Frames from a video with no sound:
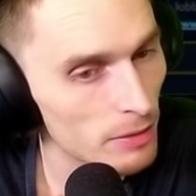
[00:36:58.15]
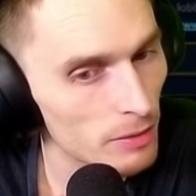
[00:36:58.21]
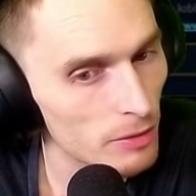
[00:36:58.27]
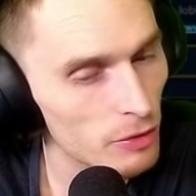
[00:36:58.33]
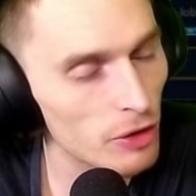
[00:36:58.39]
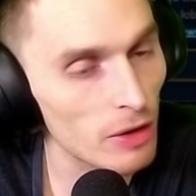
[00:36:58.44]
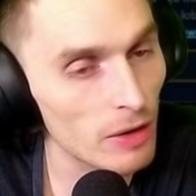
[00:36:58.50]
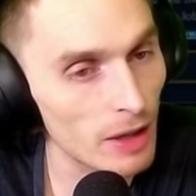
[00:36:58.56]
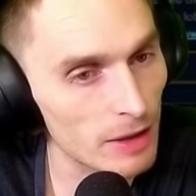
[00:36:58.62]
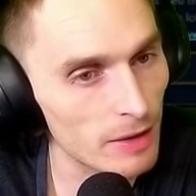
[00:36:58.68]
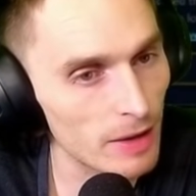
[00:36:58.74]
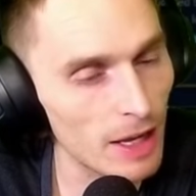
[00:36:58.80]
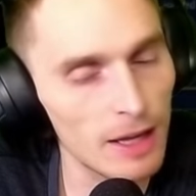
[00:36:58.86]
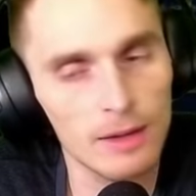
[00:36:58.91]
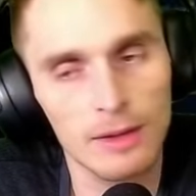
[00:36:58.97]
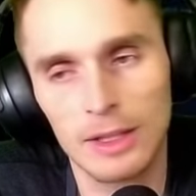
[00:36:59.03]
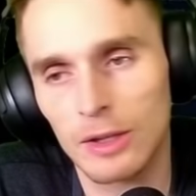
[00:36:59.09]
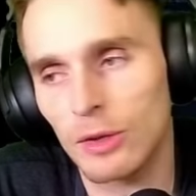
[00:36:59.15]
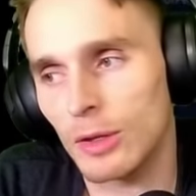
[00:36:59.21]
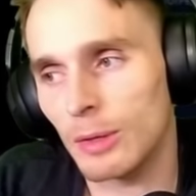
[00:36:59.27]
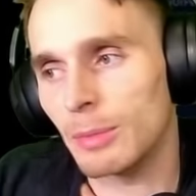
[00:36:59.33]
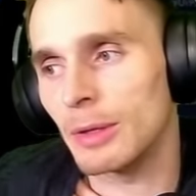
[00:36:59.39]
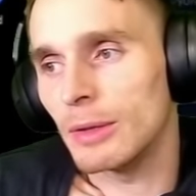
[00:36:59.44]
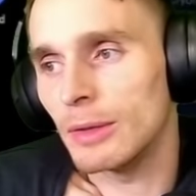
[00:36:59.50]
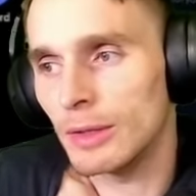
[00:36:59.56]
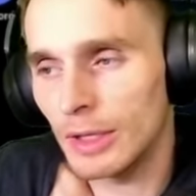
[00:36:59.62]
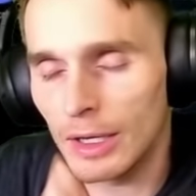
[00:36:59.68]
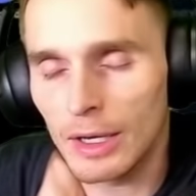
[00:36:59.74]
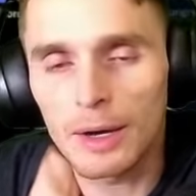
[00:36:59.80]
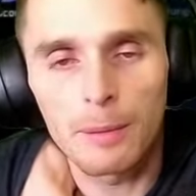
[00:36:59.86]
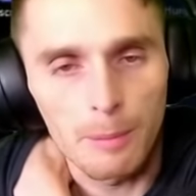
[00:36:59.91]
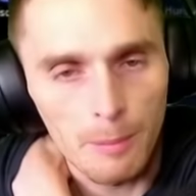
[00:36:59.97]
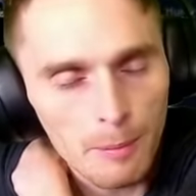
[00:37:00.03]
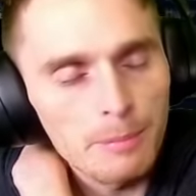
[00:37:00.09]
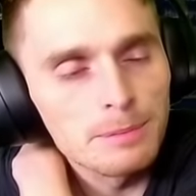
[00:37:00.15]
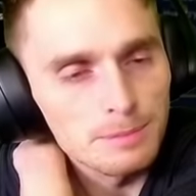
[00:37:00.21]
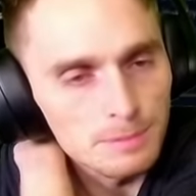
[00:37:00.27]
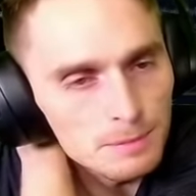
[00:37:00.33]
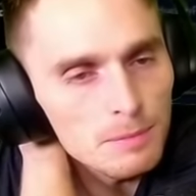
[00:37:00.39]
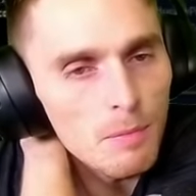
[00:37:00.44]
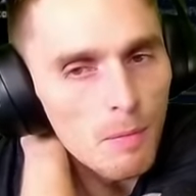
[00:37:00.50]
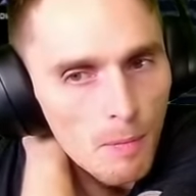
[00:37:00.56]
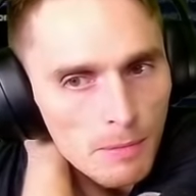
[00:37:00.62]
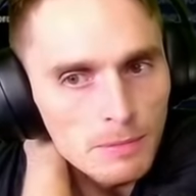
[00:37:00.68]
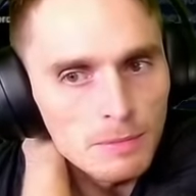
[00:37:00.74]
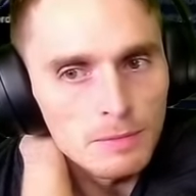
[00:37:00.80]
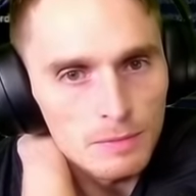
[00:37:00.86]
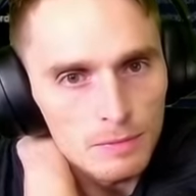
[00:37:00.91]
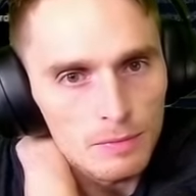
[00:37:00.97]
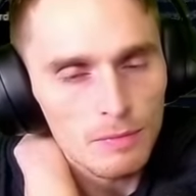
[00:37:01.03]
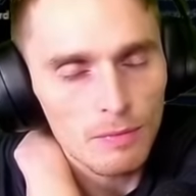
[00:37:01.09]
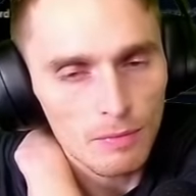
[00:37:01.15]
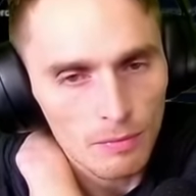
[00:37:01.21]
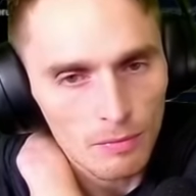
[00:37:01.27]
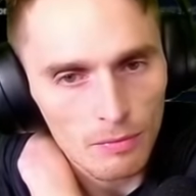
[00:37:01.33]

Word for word: Shit like that. Like you could be, yeah. Notice what teammate's doing. Okay, yeah.